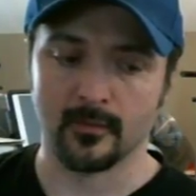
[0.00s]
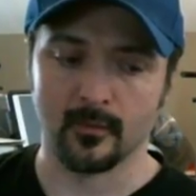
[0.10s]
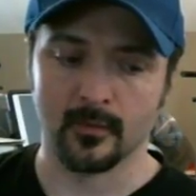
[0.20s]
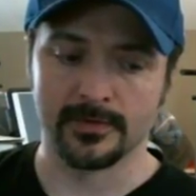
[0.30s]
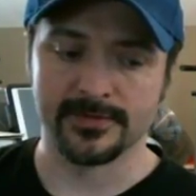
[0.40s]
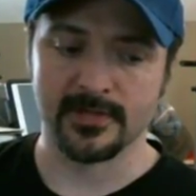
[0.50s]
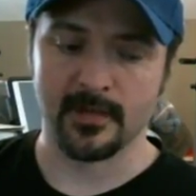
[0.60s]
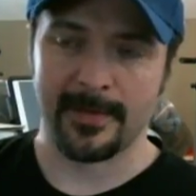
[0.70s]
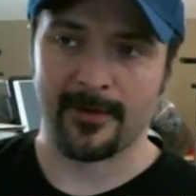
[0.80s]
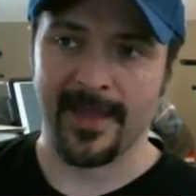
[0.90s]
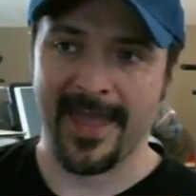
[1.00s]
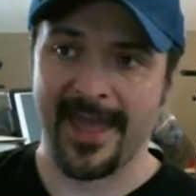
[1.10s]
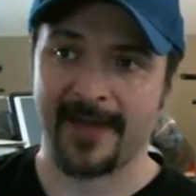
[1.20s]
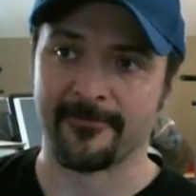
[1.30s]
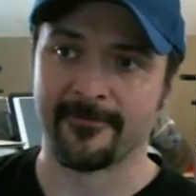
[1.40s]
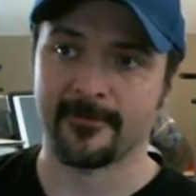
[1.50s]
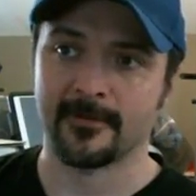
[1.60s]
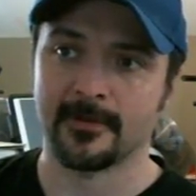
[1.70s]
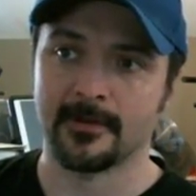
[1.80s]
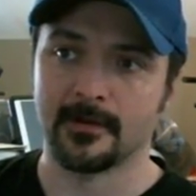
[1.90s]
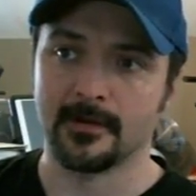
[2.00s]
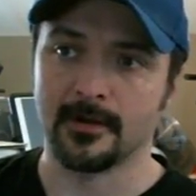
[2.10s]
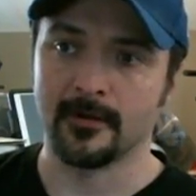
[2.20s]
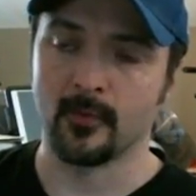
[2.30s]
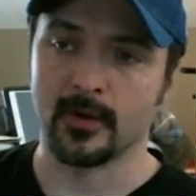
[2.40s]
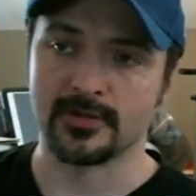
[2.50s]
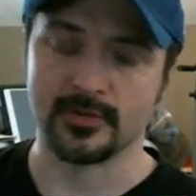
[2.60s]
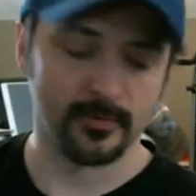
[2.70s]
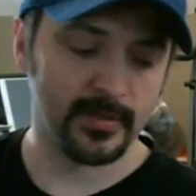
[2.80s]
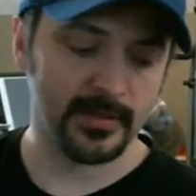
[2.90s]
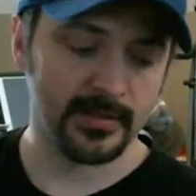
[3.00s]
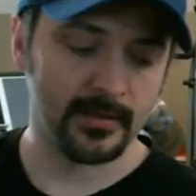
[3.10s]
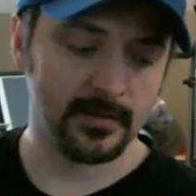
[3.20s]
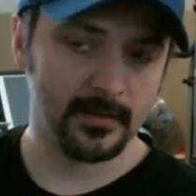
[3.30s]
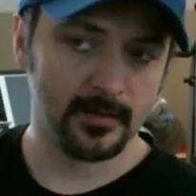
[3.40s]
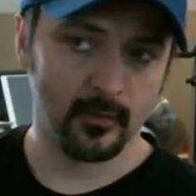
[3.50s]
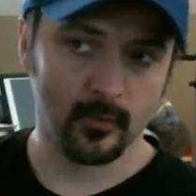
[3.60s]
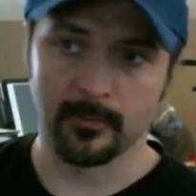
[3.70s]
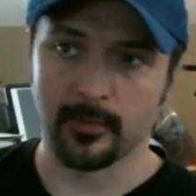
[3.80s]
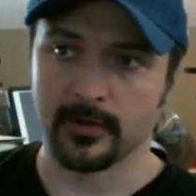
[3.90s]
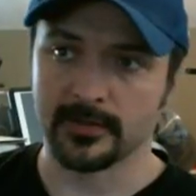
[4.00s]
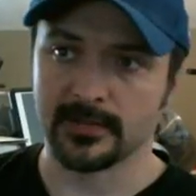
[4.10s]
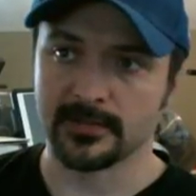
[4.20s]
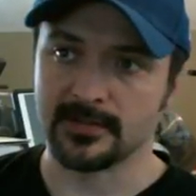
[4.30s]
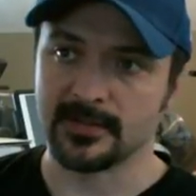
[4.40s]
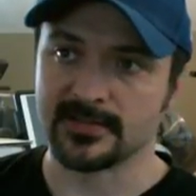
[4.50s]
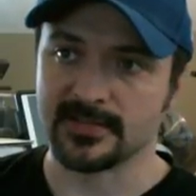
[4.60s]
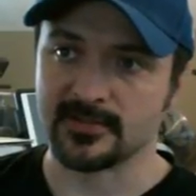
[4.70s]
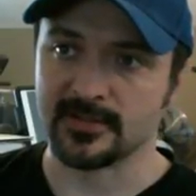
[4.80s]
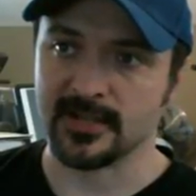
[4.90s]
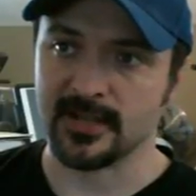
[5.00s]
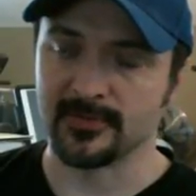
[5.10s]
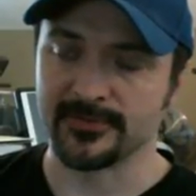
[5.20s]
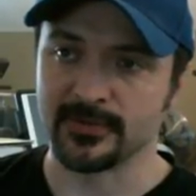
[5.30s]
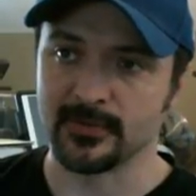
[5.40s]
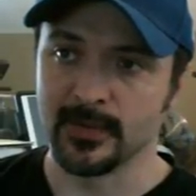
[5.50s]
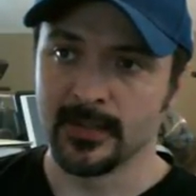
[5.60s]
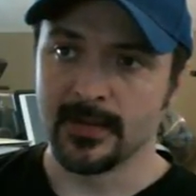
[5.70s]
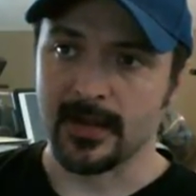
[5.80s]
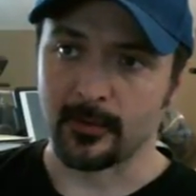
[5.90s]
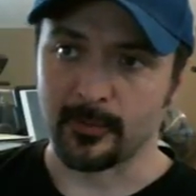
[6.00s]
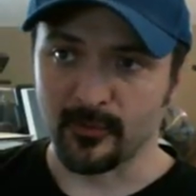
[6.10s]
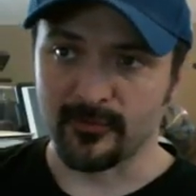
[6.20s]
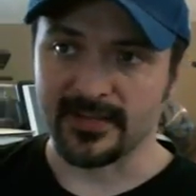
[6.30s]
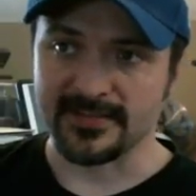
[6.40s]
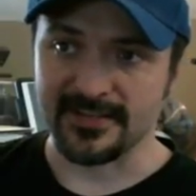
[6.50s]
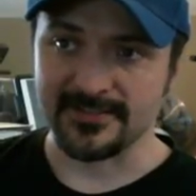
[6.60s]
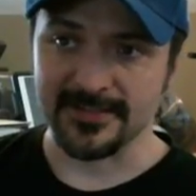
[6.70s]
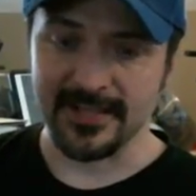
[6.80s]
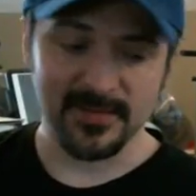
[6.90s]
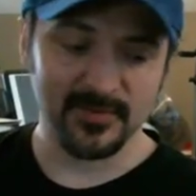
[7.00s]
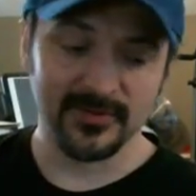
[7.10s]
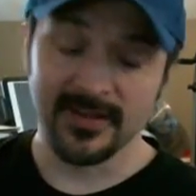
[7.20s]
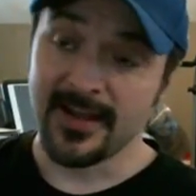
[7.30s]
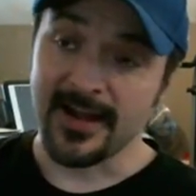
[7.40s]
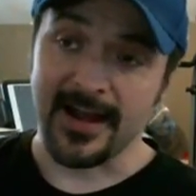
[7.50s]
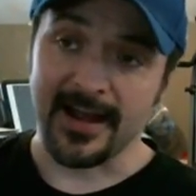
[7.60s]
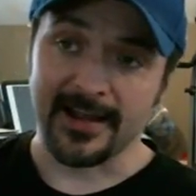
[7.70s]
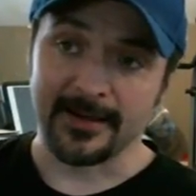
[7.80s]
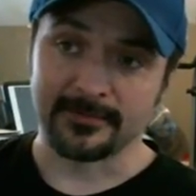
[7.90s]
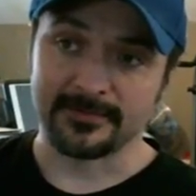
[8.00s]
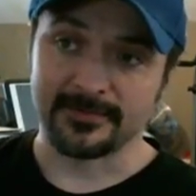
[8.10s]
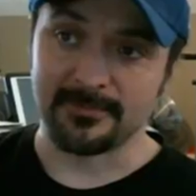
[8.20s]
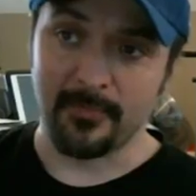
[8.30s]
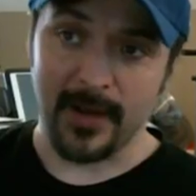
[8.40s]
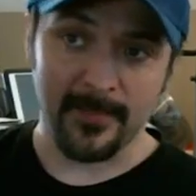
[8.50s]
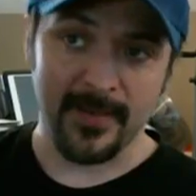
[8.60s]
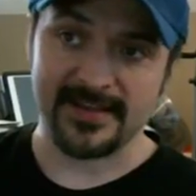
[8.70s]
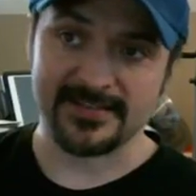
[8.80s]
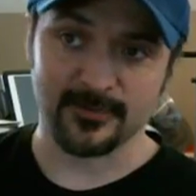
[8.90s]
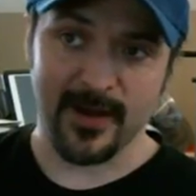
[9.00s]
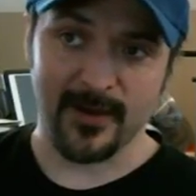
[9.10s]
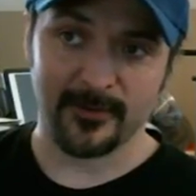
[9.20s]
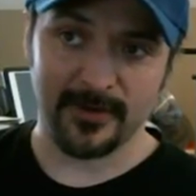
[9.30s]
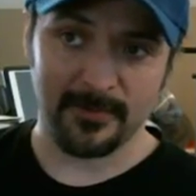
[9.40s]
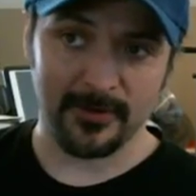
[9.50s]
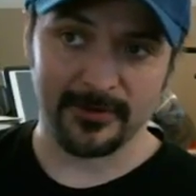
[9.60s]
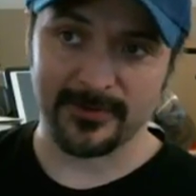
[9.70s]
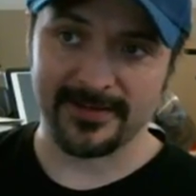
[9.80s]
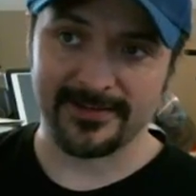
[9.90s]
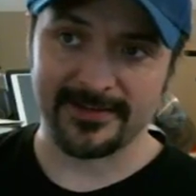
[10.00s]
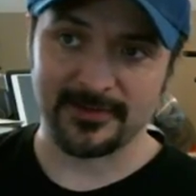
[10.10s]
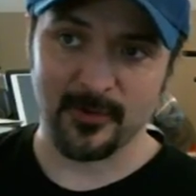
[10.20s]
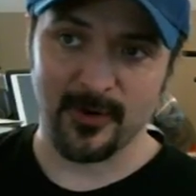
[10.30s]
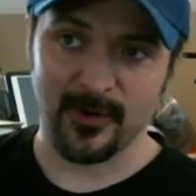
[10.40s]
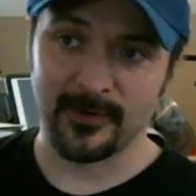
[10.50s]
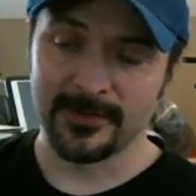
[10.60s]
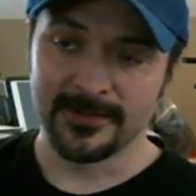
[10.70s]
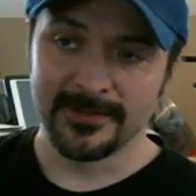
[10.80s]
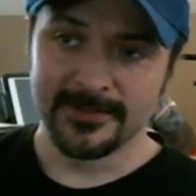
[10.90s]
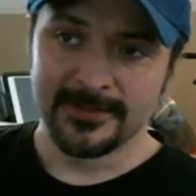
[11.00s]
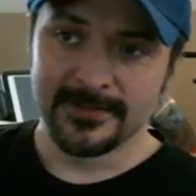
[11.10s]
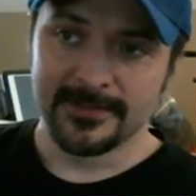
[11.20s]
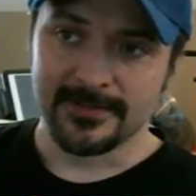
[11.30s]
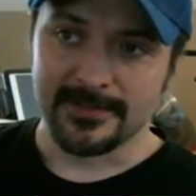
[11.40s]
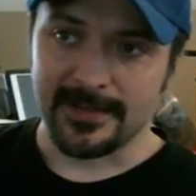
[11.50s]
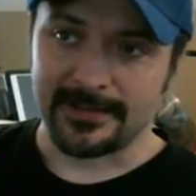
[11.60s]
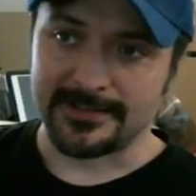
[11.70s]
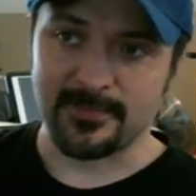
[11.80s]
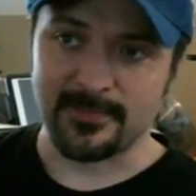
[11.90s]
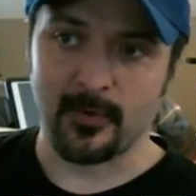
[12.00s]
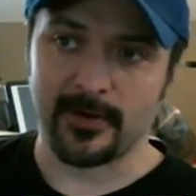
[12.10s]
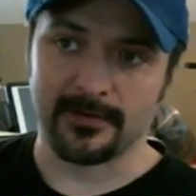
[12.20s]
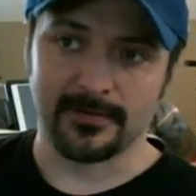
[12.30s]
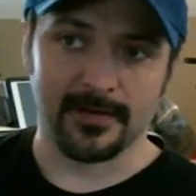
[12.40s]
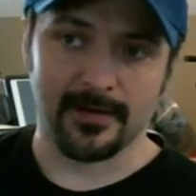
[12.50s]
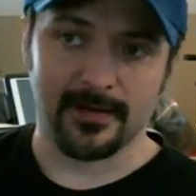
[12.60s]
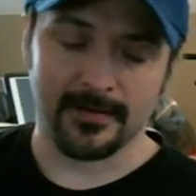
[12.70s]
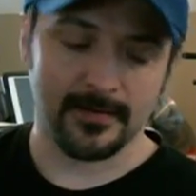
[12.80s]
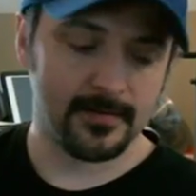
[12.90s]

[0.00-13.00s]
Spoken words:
was about half of what it should be when plugged into the extension cable. So I removed the extension cable, I bypassed the router, unplugged directly into the wall. At this point, I